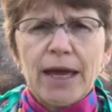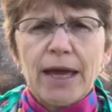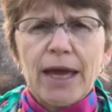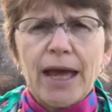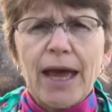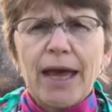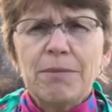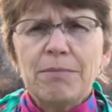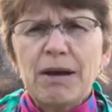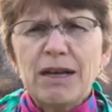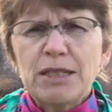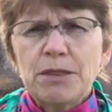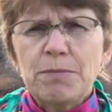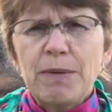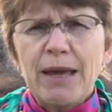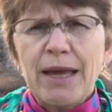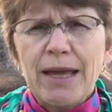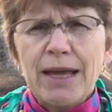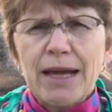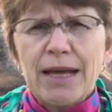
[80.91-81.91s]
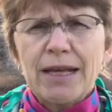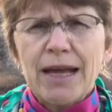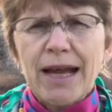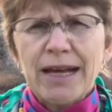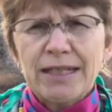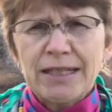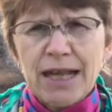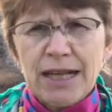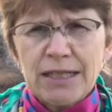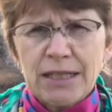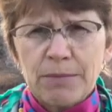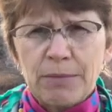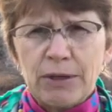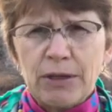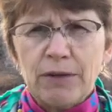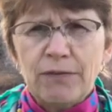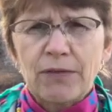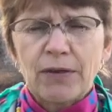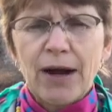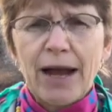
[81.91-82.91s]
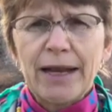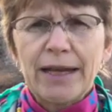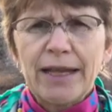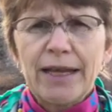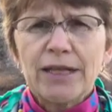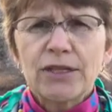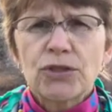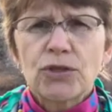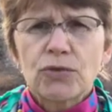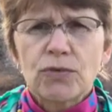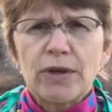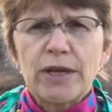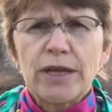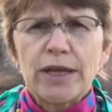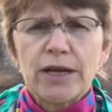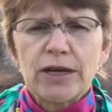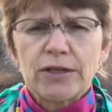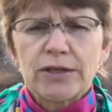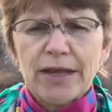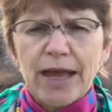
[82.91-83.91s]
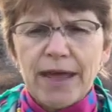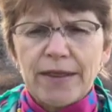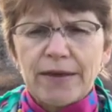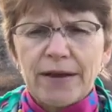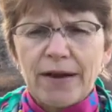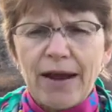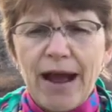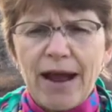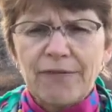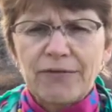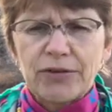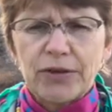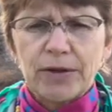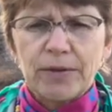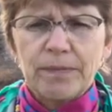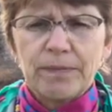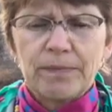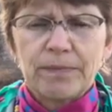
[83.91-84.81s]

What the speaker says: and must be accessible for at least 3 years thereafter.